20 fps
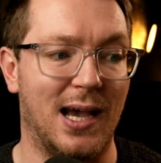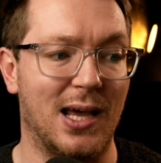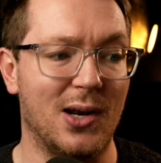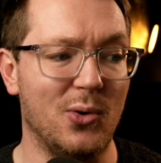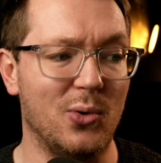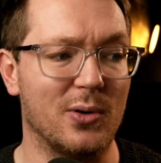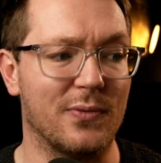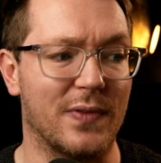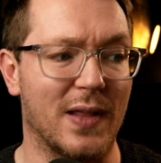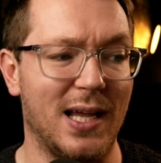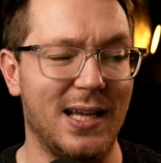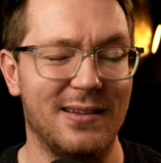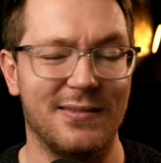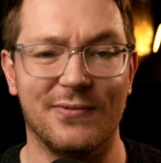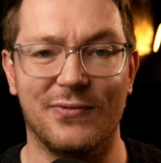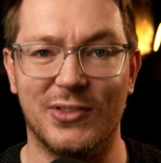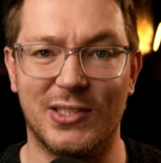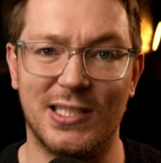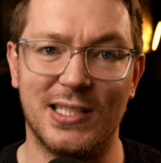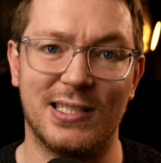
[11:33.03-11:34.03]
And all of that
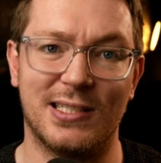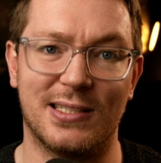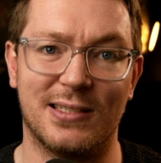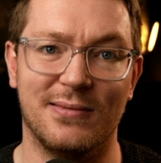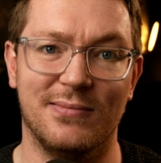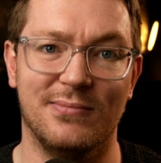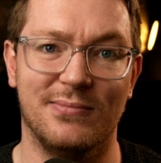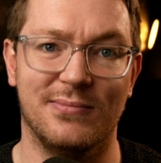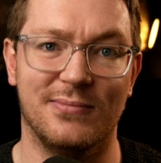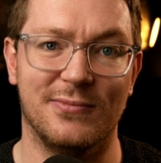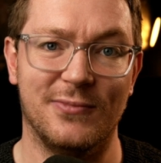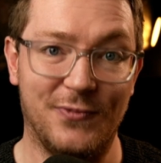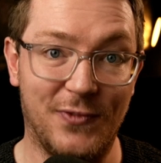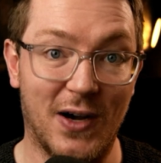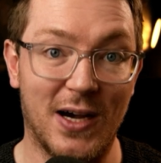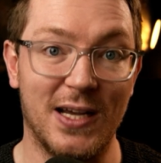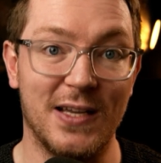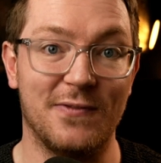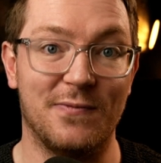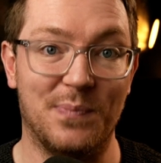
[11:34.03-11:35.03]
for just
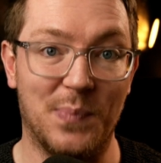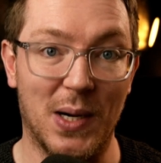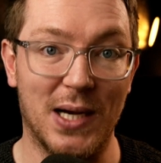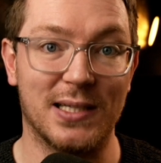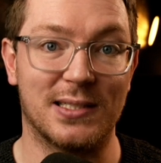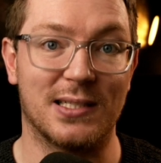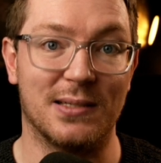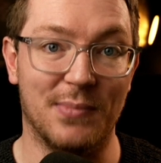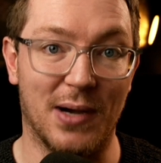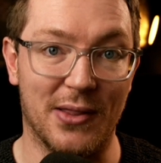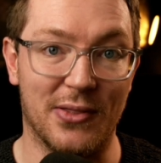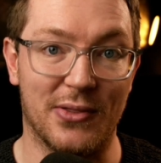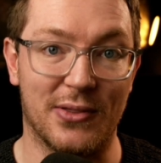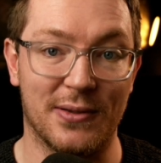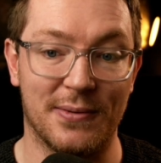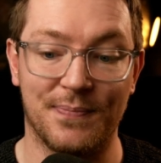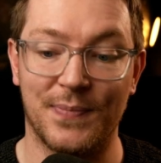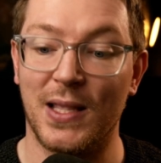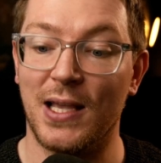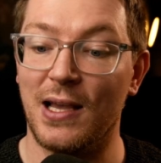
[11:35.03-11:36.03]
$5 a month.